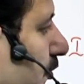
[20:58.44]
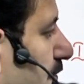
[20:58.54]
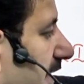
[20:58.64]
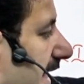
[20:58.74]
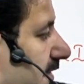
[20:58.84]
to
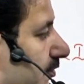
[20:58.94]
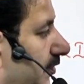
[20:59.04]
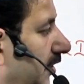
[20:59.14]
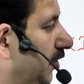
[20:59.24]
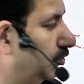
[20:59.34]
get to
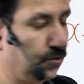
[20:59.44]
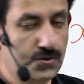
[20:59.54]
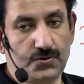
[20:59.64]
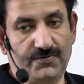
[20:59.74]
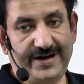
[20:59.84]
those
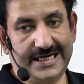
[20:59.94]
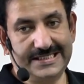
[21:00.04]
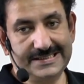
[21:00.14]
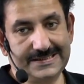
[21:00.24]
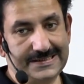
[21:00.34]
two
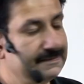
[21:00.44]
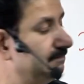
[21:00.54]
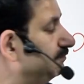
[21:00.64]
factors.